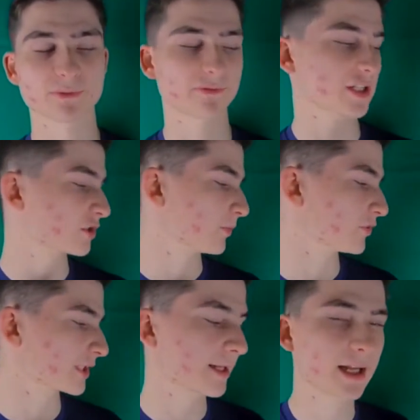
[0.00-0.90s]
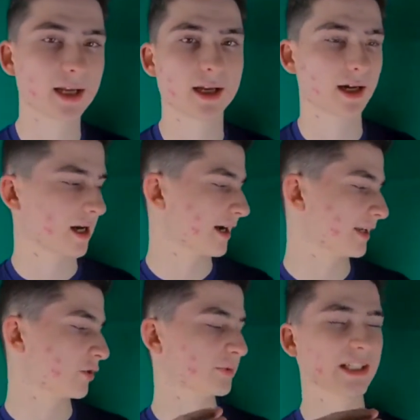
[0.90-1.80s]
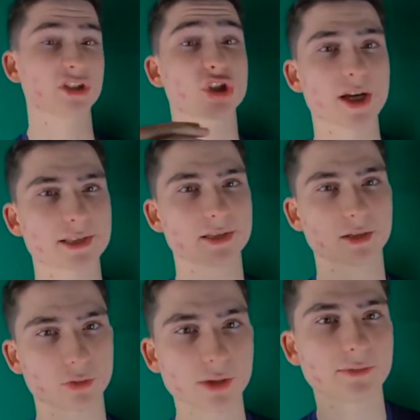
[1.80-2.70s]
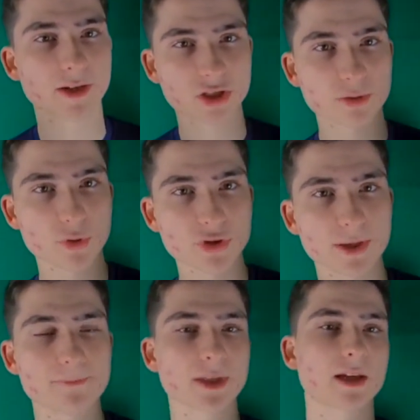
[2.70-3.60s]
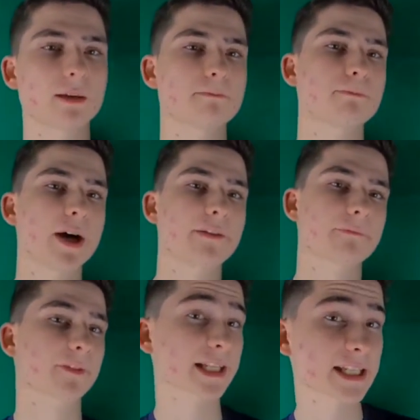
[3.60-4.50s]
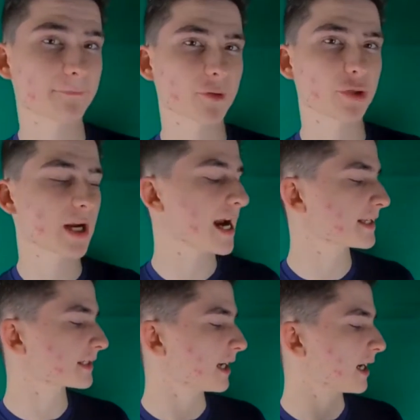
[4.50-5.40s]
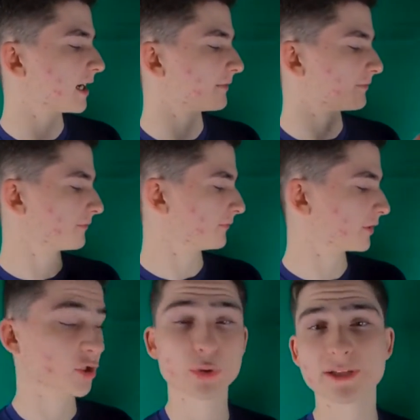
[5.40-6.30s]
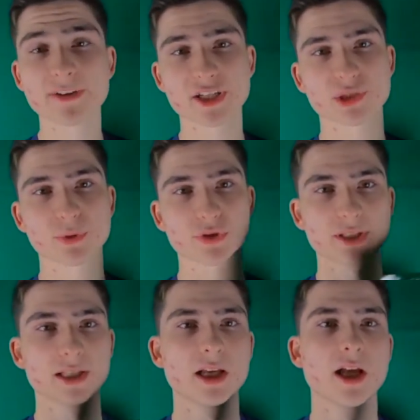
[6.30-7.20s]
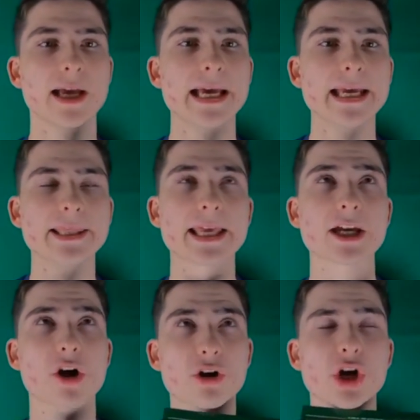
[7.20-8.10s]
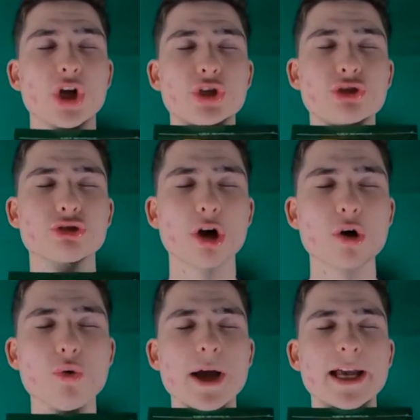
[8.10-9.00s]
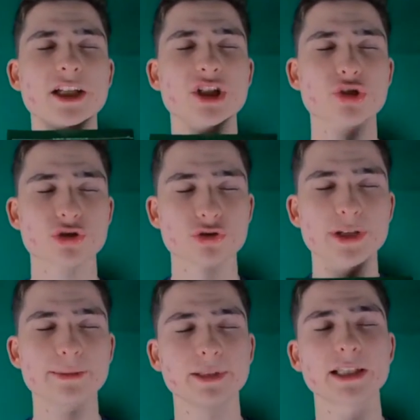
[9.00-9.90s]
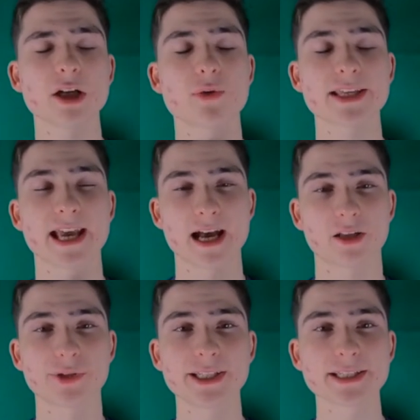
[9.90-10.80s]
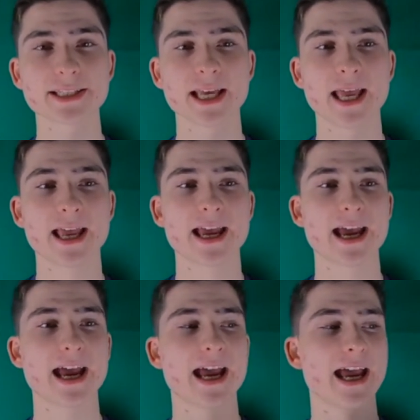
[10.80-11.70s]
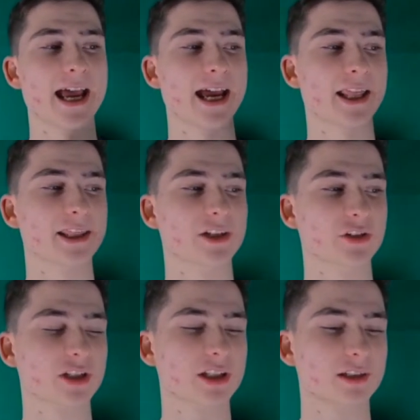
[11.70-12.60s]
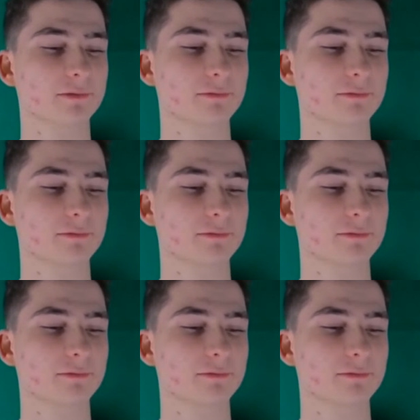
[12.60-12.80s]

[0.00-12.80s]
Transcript: vegetables. I don't need just green vegetables. But for this tip for you guys, green vegetables, they are so extremely low in calories, and there's